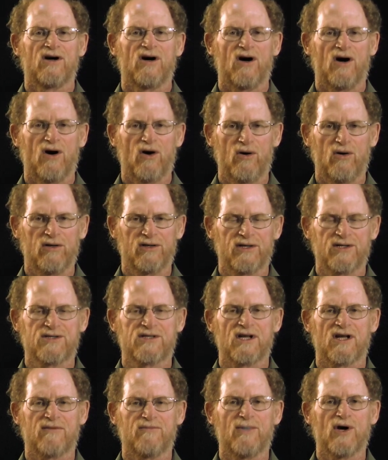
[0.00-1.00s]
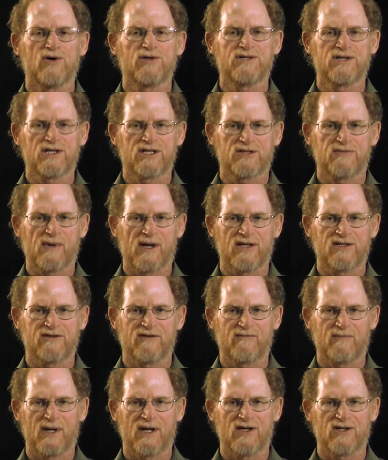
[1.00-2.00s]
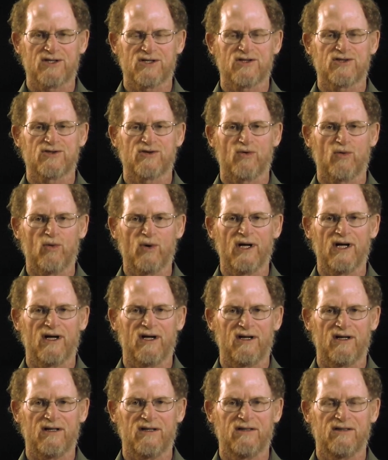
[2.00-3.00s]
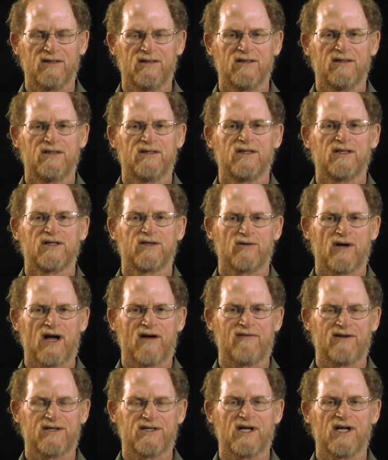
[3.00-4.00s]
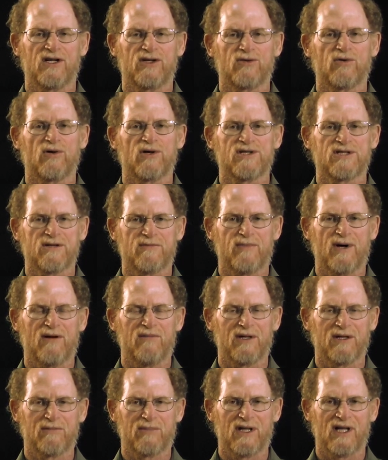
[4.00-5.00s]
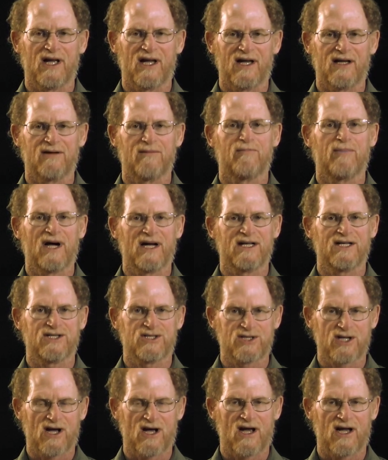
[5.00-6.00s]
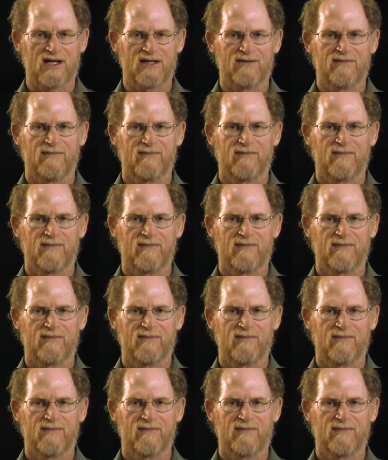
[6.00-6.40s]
oldest, and most expensive patients will gravitate towards the public plan by design.